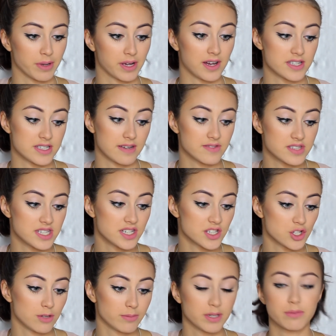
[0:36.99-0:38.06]
because I've
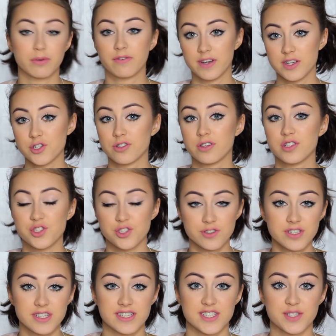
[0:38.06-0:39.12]
seen so many professionals
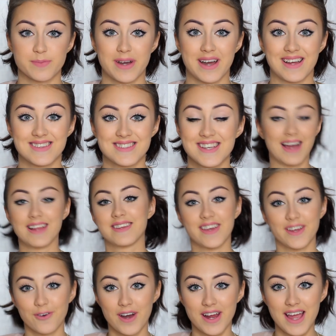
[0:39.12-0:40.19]
using this brand, and
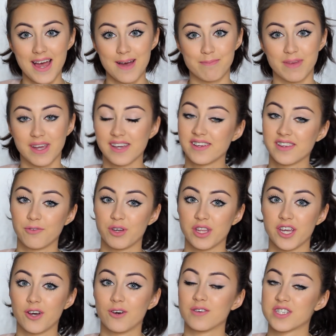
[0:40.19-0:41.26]
here I am making the
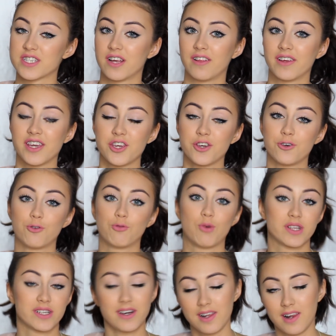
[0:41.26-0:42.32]
video telling you
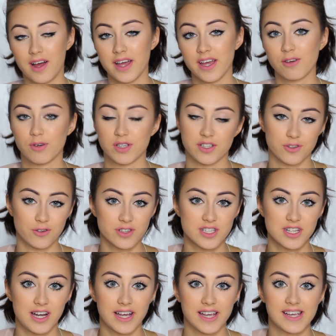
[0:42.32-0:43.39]
what I like, what I
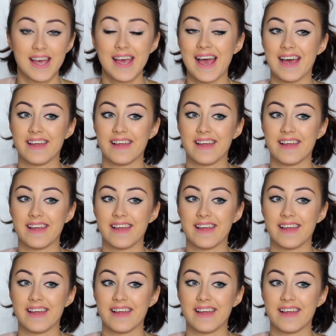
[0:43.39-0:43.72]
don't like,